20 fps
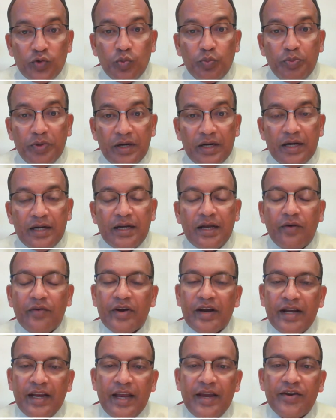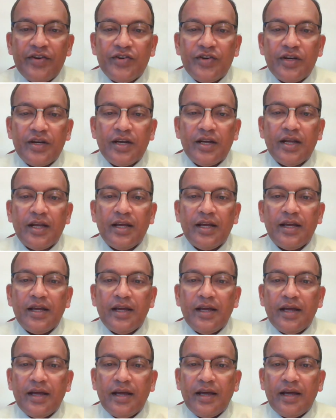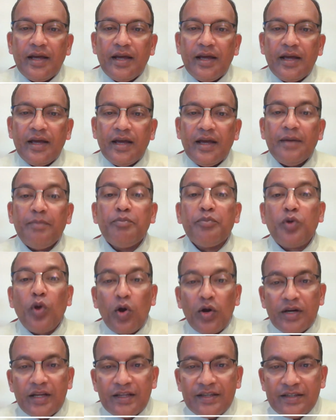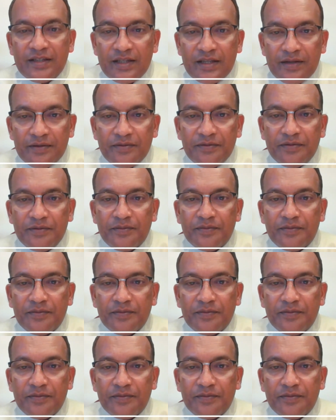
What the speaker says: to build our nation a progressive,